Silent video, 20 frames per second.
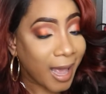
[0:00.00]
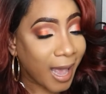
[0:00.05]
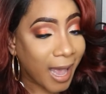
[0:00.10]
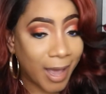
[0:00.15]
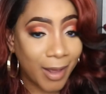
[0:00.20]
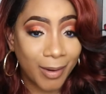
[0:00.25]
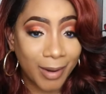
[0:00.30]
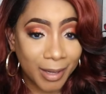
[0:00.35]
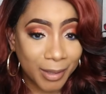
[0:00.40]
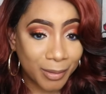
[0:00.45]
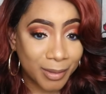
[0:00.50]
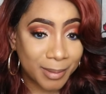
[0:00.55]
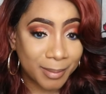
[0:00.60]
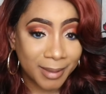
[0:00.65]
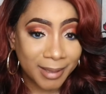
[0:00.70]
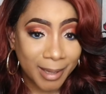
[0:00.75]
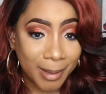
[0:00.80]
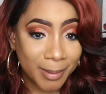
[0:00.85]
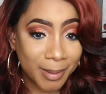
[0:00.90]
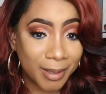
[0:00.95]
I don't like to waste
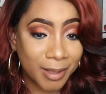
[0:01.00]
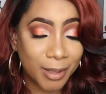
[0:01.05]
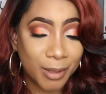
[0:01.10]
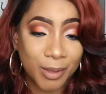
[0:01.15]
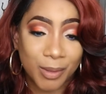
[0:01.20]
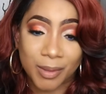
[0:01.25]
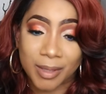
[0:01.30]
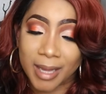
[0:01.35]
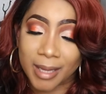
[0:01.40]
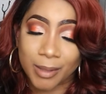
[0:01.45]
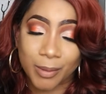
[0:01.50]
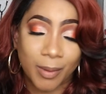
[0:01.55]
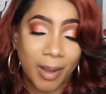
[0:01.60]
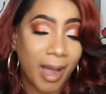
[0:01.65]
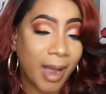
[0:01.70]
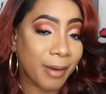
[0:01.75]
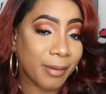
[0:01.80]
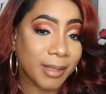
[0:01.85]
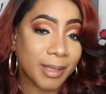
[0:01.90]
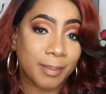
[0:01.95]
my time either, so that's why
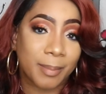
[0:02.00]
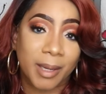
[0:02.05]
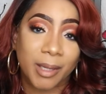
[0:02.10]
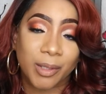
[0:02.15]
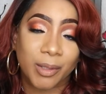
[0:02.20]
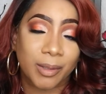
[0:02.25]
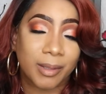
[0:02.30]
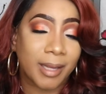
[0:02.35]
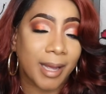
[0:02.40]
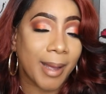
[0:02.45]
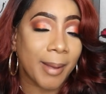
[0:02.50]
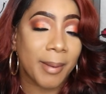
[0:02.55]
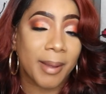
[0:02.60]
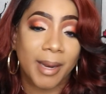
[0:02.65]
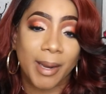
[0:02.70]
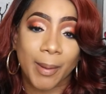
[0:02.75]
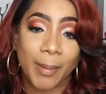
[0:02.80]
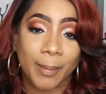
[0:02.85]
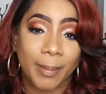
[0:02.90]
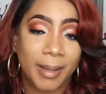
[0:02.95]
I respect your time
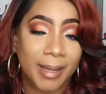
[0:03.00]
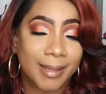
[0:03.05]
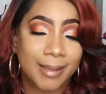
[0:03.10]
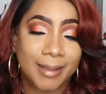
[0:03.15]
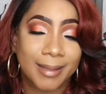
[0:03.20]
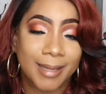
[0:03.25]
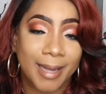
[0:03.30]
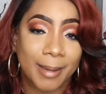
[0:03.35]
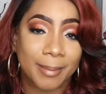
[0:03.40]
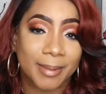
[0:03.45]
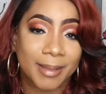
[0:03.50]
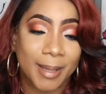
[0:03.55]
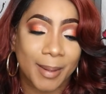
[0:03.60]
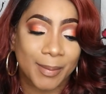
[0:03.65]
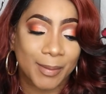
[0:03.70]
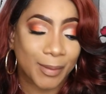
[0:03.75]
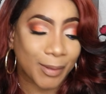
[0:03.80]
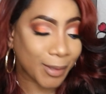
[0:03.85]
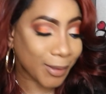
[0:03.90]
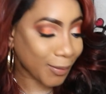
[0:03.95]
and I'm placing
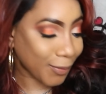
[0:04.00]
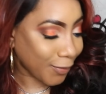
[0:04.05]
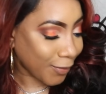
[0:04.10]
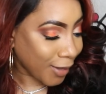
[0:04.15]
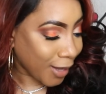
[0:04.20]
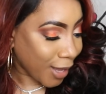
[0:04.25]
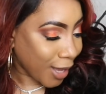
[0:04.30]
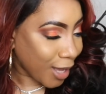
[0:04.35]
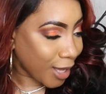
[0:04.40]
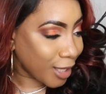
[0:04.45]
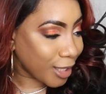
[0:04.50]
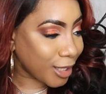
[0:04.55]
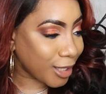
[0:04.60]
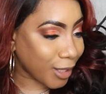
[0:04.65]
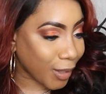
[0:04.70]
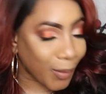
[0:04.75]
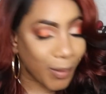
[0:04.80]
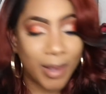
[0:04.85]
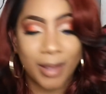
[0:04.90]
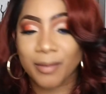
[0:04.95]
timestamps for you.
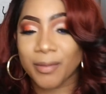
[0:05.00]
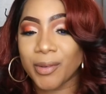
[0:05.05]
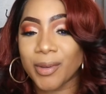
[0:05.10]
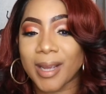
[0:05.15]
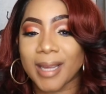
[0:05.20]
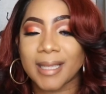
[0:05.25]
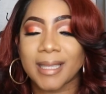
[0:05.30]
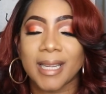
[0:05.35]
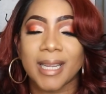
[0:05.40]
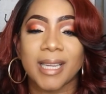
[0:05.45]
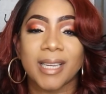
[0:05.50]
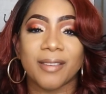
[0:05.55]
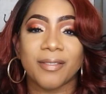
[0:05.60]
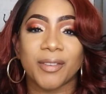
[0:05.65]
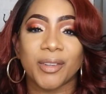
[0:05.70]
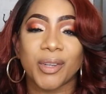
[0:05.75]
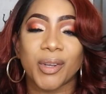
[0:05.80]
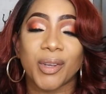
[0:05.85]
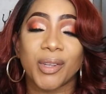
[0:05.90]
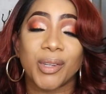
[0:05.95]
So if you got to end the
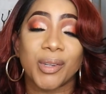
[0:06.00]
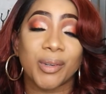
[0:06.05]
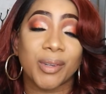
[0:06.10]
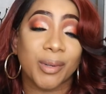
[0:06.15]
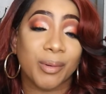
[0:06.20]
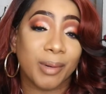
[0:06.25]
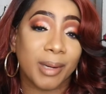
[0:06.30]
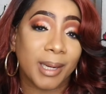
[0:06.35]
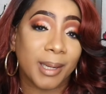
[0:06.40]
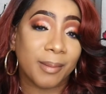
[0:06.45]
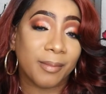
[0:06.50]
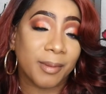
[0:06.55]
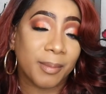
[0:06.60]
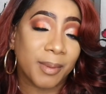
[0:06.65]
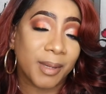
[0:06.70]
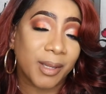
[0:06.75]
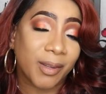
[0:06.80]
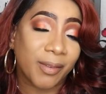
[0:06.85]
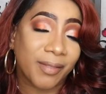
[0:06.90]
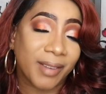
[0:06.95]
video, you're the real
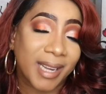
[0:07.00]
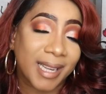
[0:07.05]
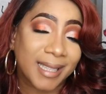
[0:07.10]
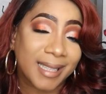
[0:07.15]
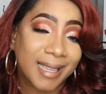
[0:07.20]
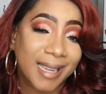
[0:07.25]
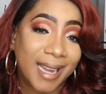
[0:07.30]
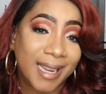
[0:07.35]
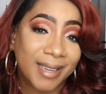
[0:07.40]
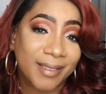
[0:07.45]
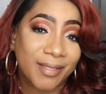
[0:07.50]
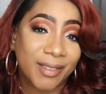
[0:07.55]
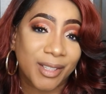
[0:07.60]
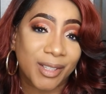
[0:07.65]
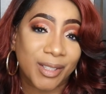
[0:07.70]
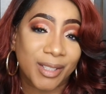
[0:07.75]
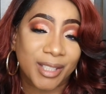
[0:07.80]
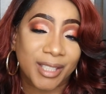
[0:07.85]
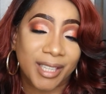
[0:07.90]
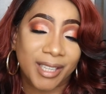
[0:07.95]
MVP. Don't forget to like the
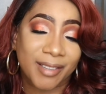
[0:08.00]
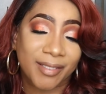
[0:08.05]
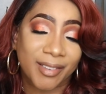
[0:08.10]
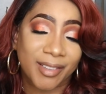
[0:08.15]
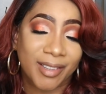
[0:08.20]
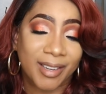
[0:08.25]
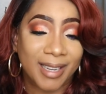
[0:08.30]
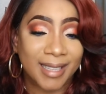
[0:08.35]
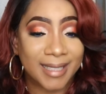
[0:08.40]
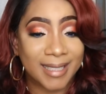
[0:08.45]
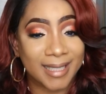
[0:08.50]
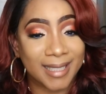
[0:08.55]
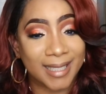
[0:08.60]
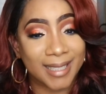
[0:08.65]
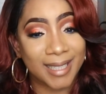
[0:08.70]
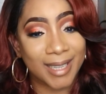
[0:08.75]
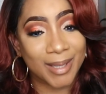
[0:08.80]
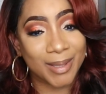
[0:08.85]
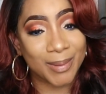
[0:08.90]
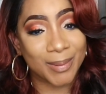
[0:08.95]
video, share the video. I see you
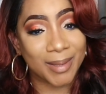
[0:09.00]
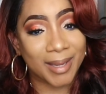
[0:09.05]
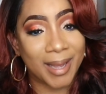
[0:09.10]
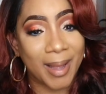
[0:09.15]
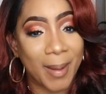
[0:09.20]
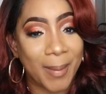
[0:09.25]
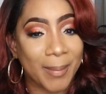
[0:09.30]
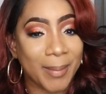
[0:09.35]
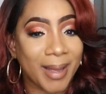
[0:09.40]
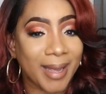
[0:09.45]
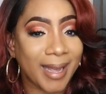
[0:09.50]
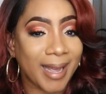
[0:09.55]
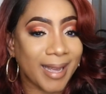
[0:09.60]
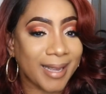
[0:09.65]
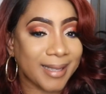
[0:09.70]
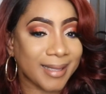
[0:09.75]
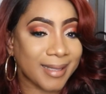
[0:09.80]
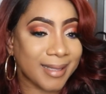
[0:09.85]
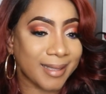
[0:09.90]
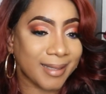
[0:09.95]
next week. Bye
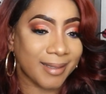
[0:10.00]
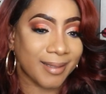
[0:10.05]
guys.